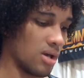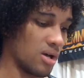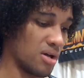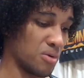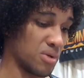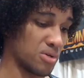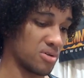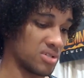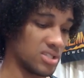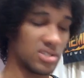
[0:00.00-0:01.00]
With
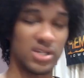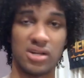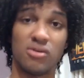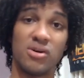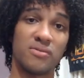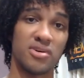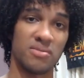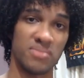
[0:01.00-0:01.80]
Ortiz then going for